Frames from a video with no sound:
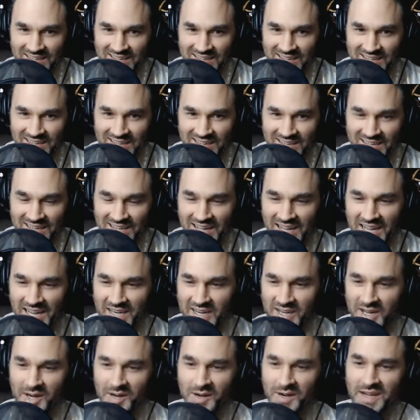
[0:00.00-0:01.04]
Yeah, I
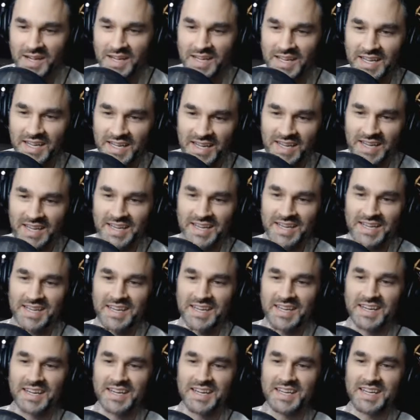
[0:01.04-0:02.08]
know. Yeah, yeah.
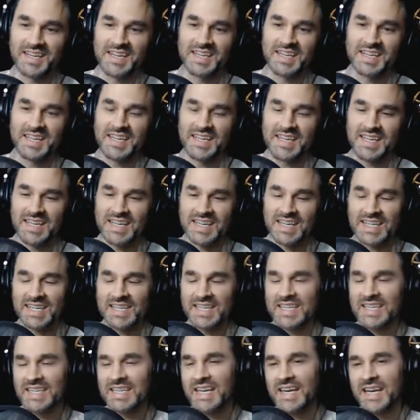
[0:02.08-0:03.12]

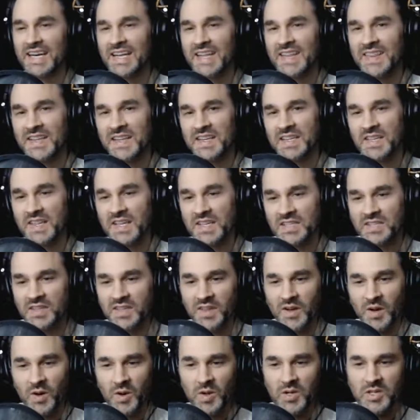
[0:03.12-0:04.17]
Yeah. Yeah. The
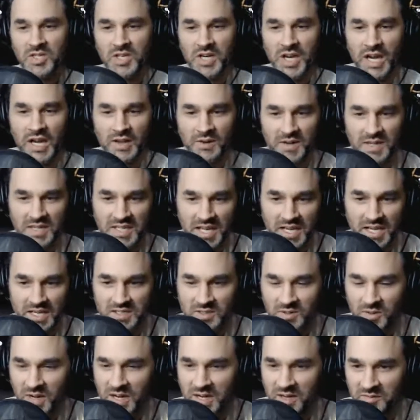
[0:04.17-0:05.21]
whole genre takes
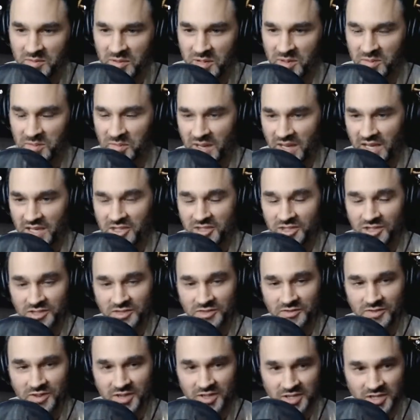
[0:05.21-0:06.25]
quite a bit of patience
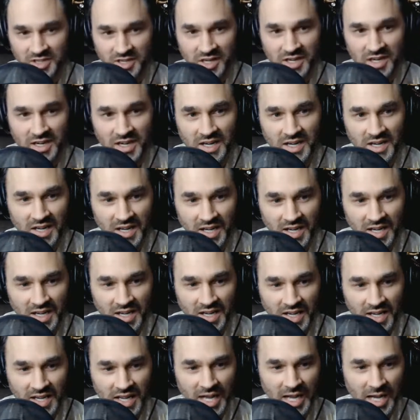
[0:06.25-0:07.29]
for sure.
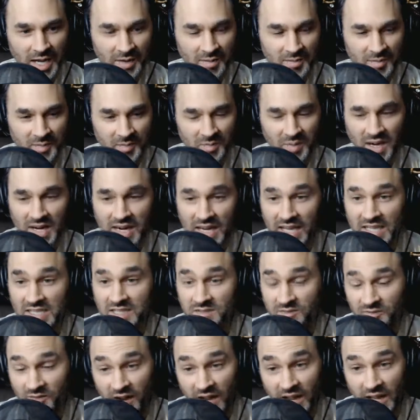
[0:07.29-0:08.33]
But it's
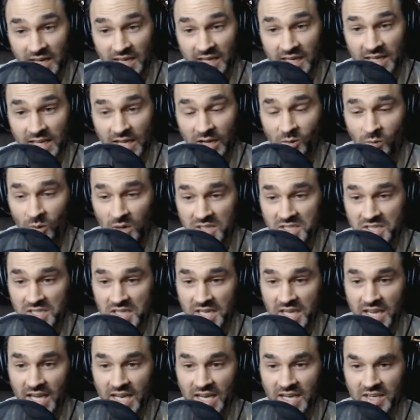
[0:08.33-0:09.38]
fun. Like once you
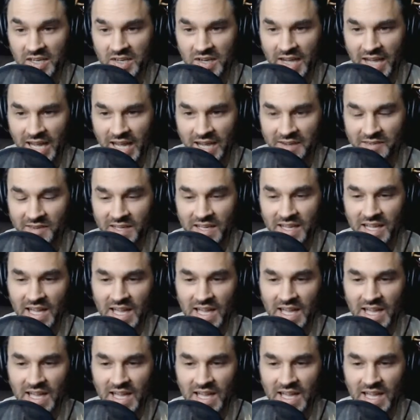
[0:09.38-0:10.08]
get it, you'll have it.